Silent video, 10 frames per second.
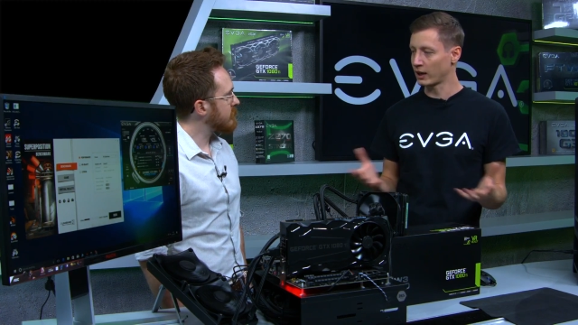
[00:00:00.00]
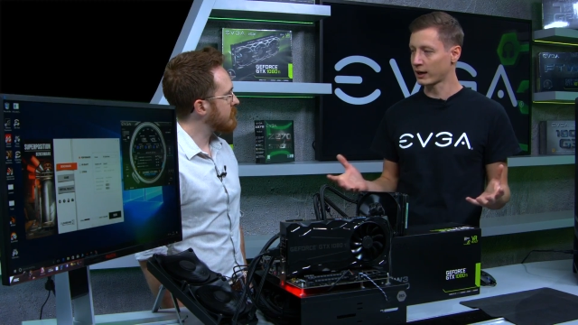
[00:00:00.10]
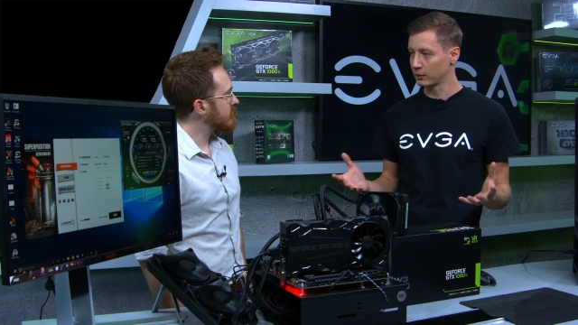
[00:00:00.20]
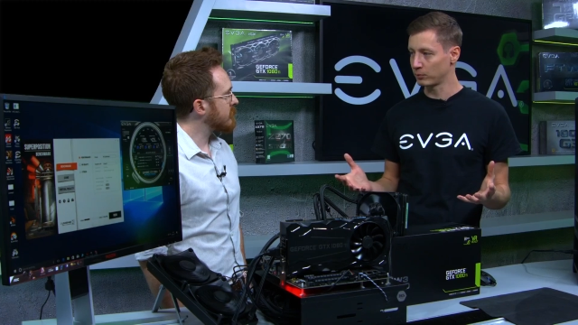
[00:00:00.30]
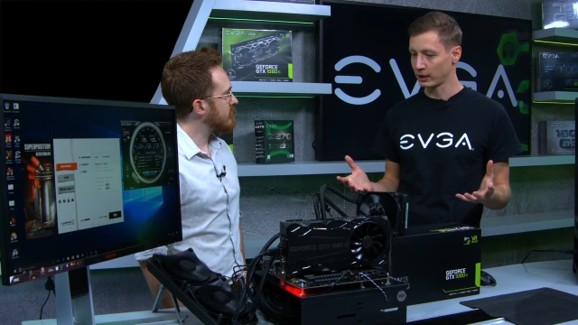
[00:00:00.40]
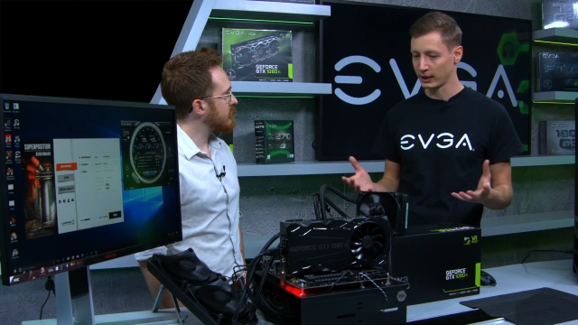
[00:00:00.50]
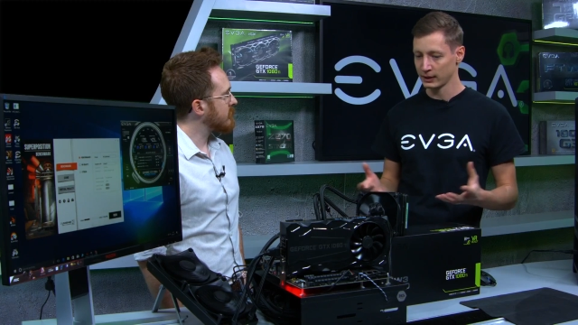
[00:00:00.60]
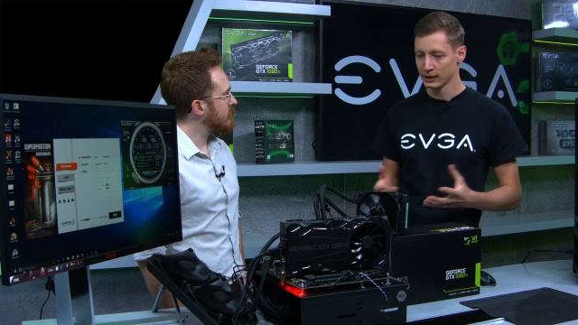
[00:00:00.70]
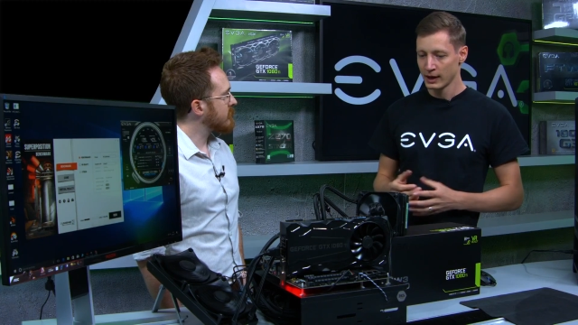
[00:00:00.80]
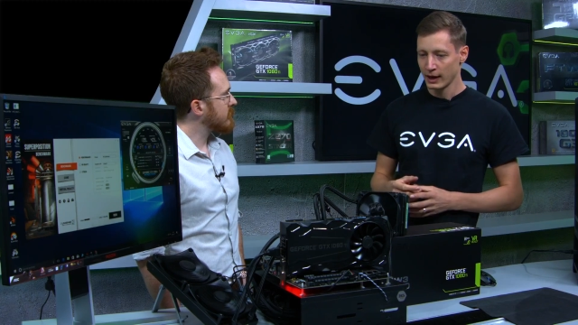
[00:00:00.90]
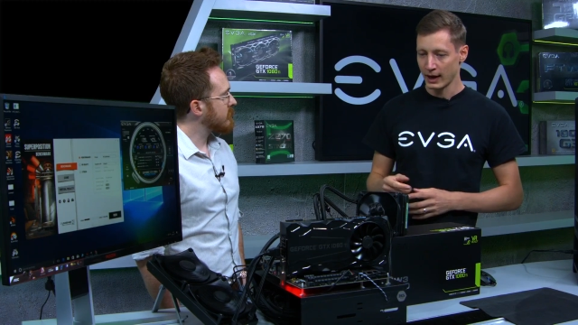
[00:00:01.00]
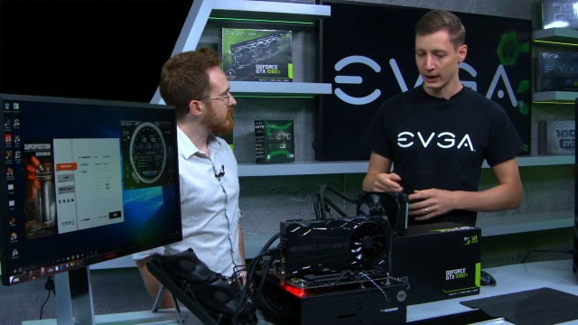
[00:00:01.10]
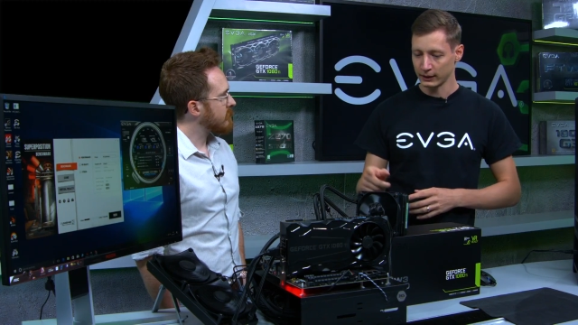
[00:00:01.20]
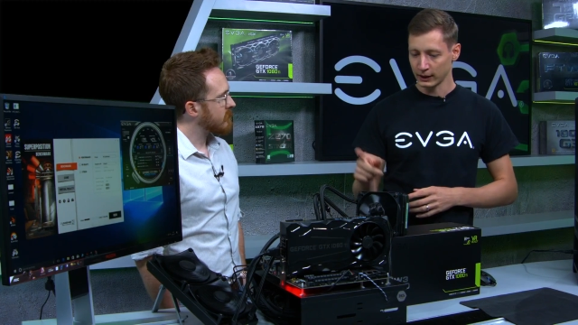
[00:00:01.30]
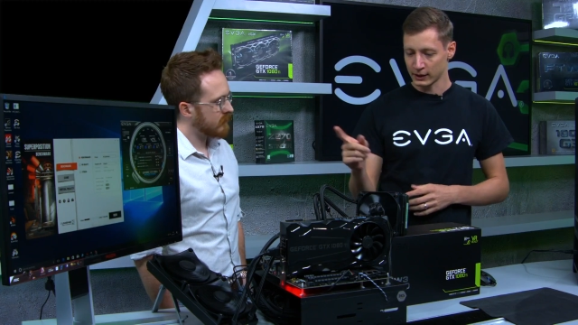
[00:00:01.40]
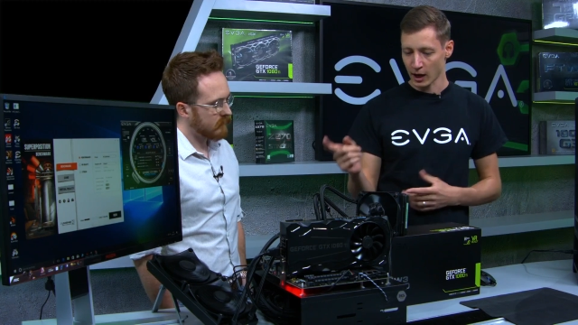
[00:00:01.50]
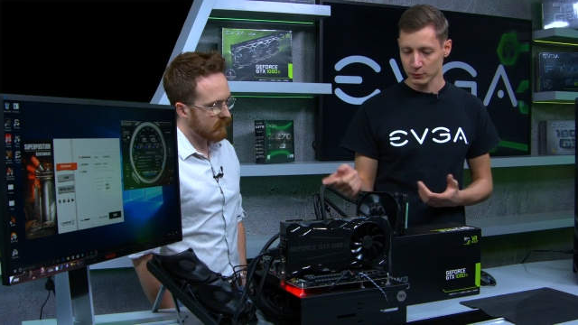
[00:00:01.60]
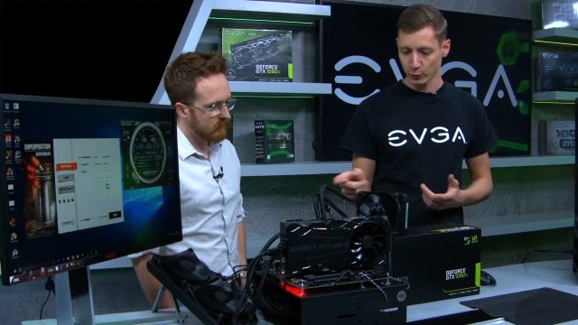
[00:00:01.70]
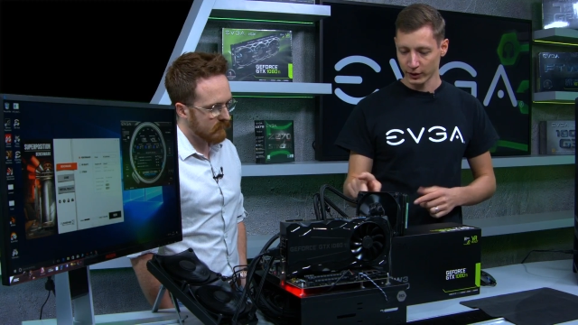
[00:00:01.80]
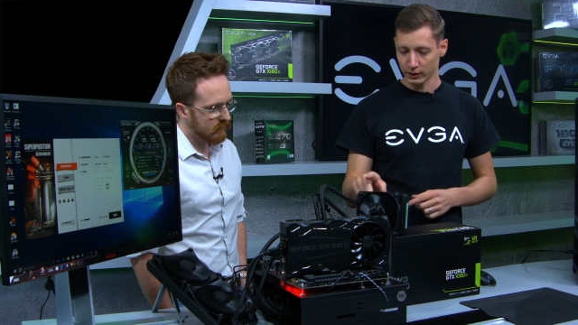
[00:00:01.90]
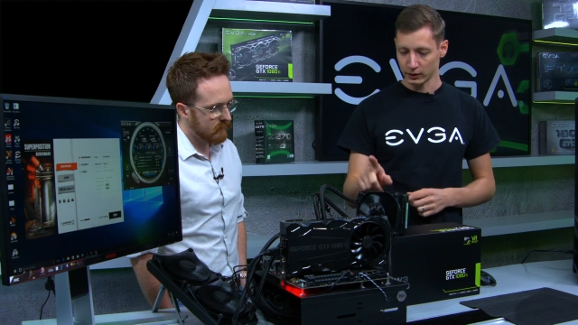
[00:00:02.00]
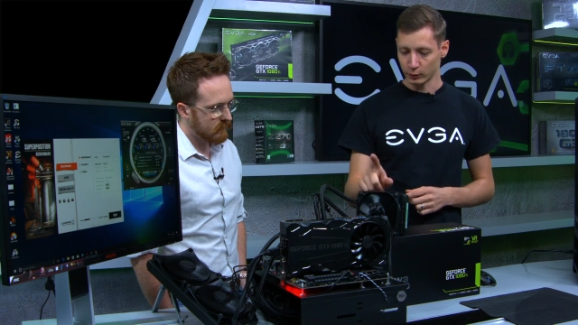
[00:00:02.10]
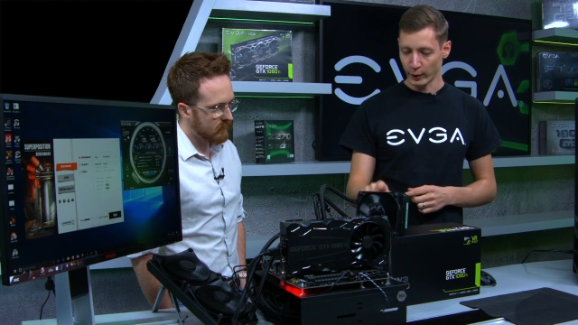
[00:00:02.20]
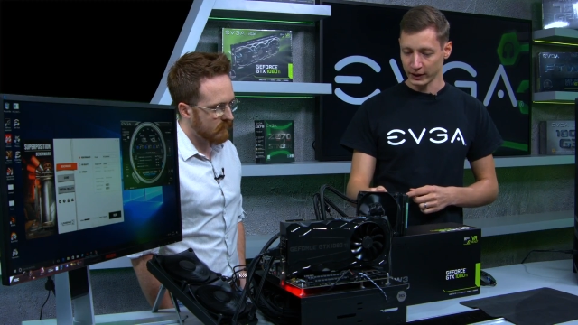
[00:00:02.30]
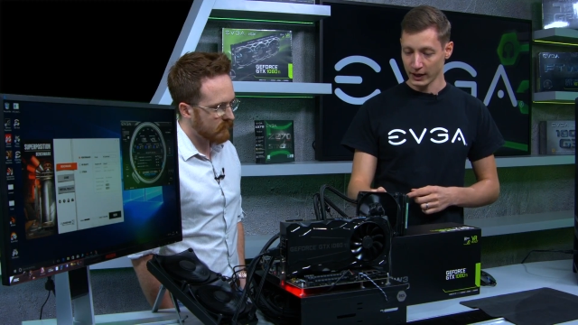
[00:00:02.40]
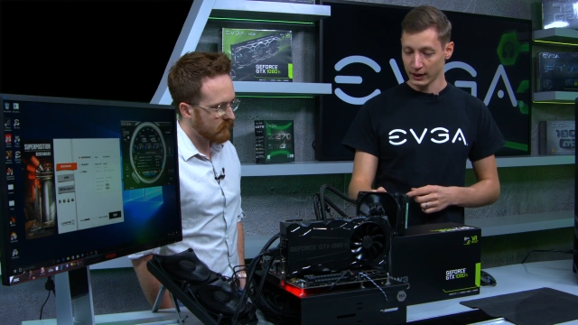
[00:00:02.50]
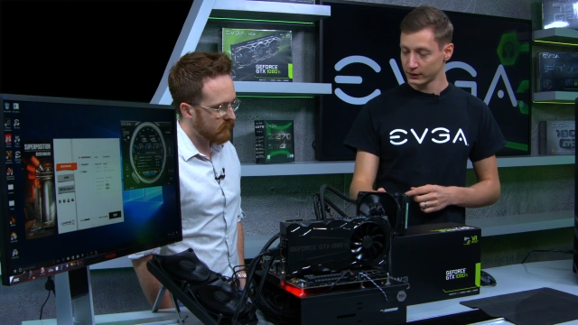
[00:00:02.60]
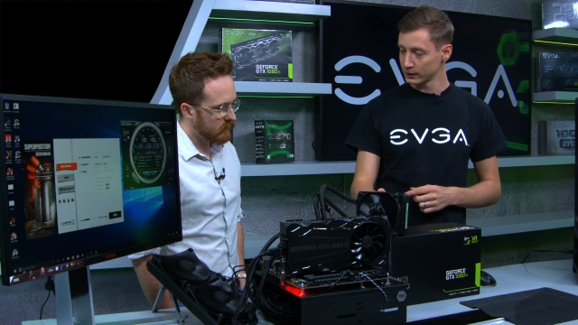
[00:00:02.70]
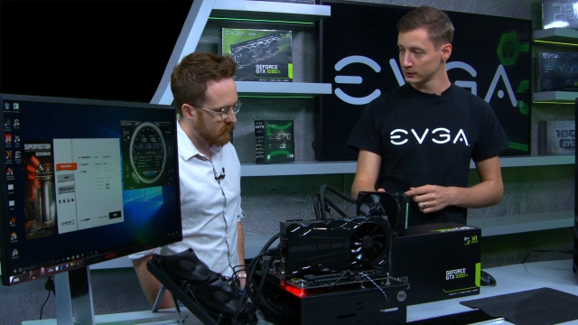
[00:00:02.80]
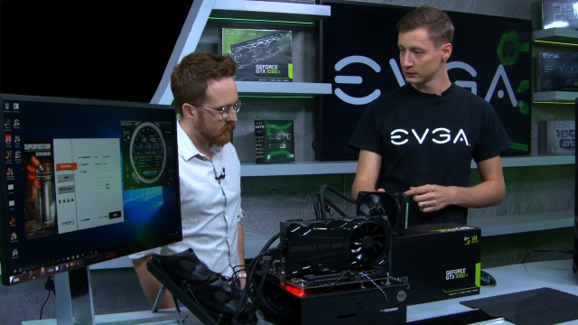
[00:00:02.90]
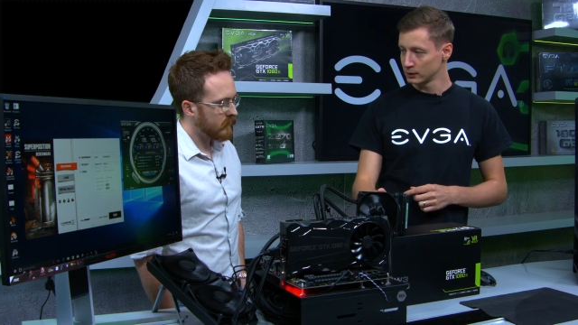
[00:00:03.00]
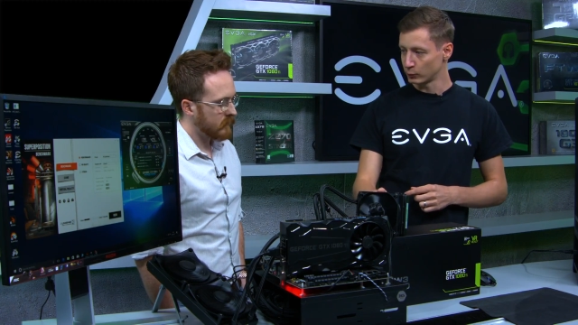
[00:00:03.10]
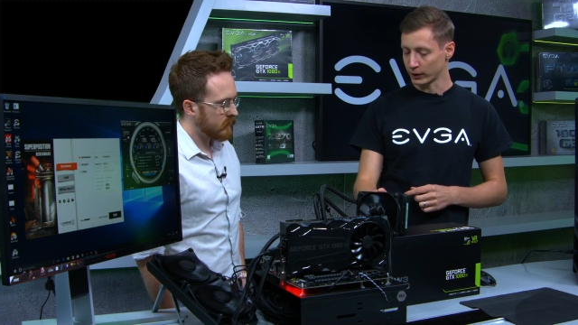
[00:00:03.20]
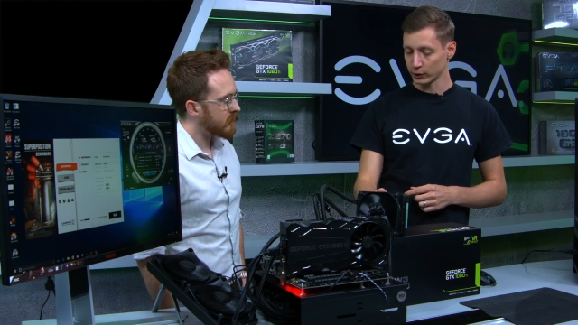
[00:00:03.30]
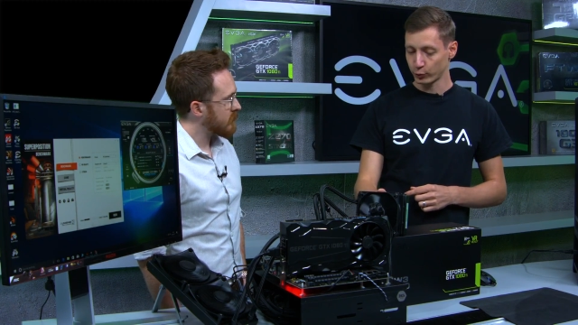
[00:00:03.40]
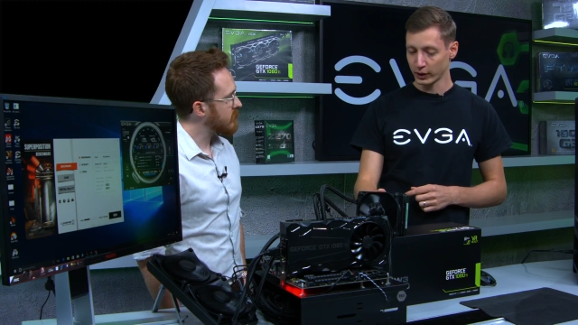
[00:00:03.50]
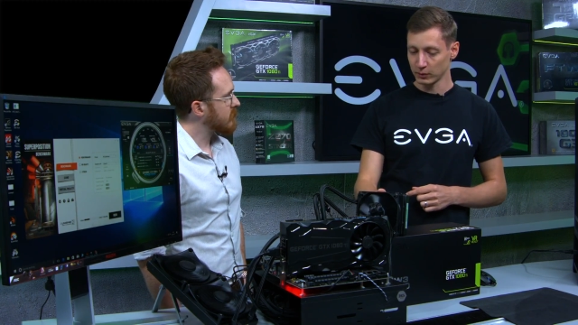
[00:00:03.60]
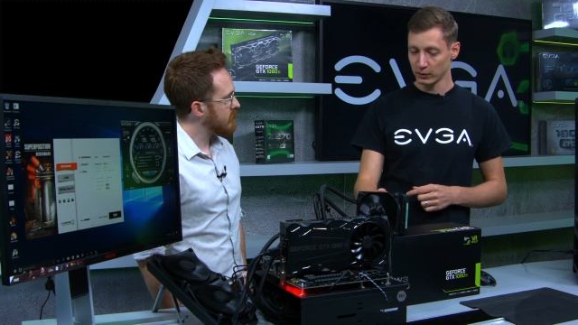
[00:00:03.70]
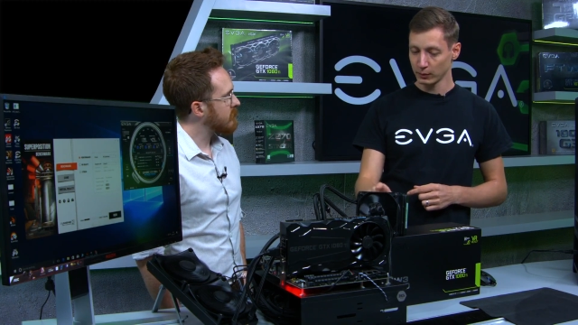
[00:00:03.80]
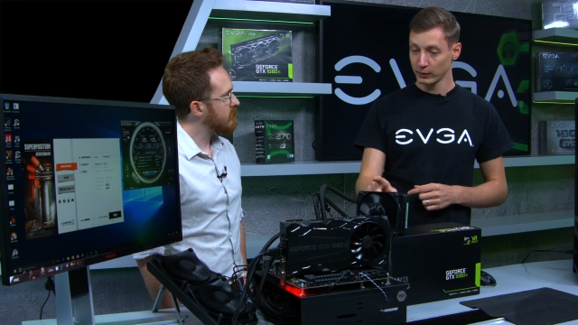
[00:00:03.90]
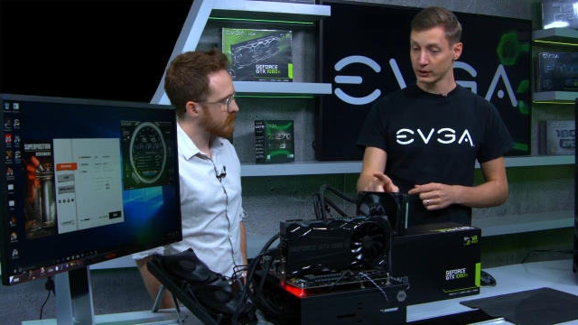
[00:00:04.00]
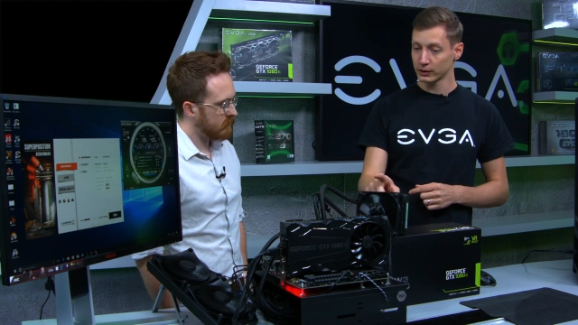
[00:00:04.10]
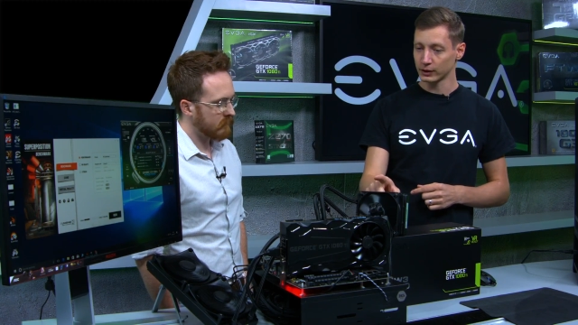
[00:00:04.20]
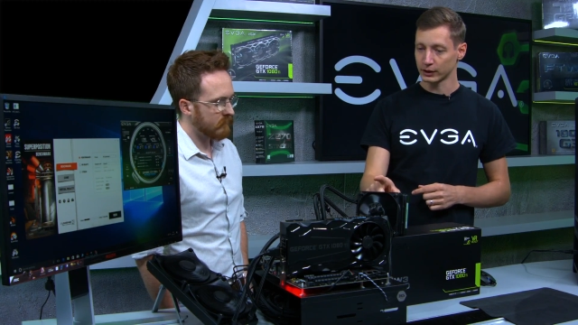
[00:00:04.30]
Speaker 1: plug and play. And it comes with a radiator 120 millimeter.